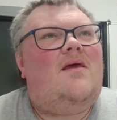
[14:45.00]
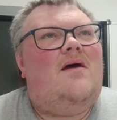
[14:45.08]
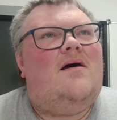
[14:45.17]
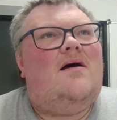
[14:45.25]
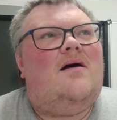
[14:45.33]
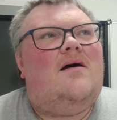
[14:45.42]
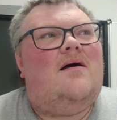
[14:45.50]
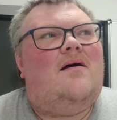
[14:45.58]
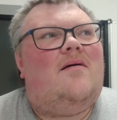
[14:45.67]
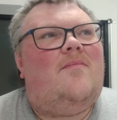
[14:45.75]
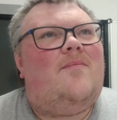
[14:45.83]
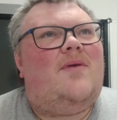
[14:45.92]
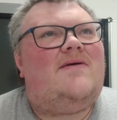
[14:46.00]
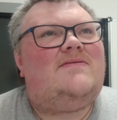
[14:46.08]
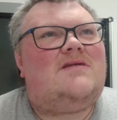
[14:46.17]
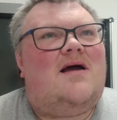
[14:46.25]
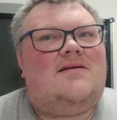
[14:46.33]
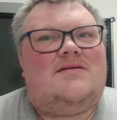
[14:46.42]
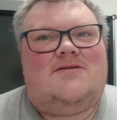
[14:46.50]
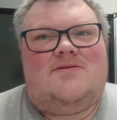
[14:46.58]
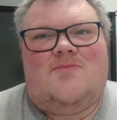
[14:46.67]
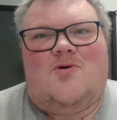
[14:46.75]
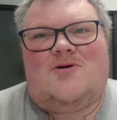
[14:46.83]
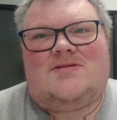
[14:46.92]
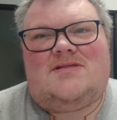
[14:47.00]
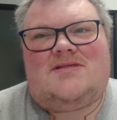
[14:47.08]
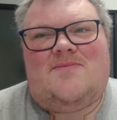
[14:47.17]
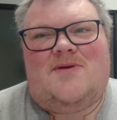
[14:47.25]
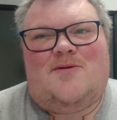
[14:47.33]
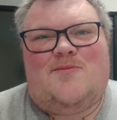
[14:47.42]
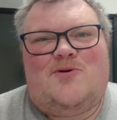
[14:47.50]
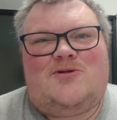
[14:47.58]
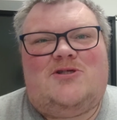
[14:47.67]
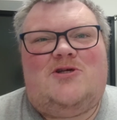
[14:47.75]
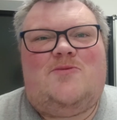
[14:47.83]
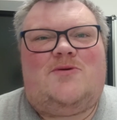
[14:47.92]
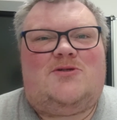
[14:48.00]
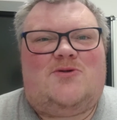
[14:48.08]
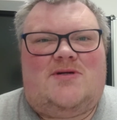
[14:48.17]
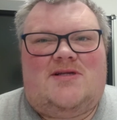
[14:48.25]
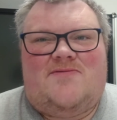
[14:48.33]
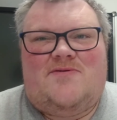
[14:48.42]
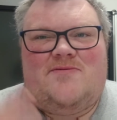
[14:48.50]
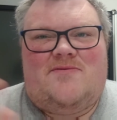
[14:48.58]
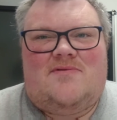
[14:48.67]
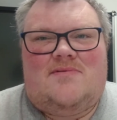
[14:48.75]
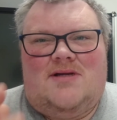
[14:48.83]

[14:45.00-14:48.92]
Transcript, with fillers: I've started to more since I've been on BookTube and joined different,